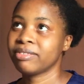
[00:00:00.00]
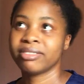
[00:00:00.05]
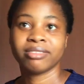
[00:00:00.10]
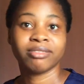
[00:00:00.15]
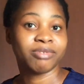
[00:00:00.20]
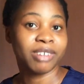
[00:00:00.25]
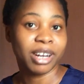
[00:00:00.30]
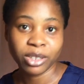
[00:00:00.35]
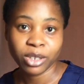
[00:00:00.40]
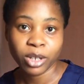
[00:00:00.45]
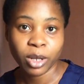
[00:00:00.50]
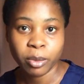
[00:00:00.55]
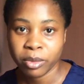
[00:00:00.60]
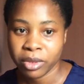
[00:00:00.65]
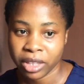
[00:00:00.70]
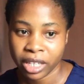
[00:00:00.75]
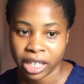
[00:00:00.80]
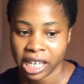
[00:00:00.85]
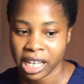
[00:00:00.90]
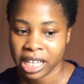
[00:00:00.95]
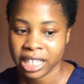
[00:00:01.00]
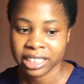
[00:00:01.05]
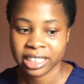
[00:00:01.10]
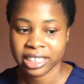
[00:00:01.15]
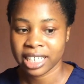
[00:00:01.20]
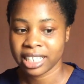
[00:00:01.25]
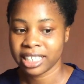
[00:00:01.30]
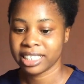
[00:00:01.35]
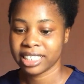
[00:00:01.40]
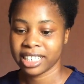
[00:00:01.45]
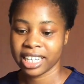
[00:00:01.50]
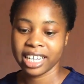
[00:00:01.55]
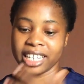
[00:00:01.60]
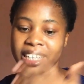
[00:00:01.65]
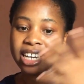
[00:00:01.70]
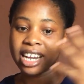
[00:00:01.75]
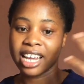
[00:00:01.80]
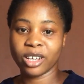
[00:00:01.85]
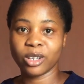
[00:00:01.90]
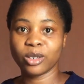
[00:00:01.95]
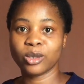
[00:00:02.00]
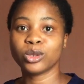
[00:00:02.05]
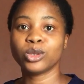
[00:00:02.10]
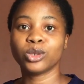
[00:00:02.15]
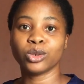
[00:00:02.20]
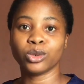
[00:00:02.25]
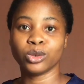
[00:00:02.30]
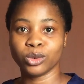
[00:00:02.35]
random things, and then I also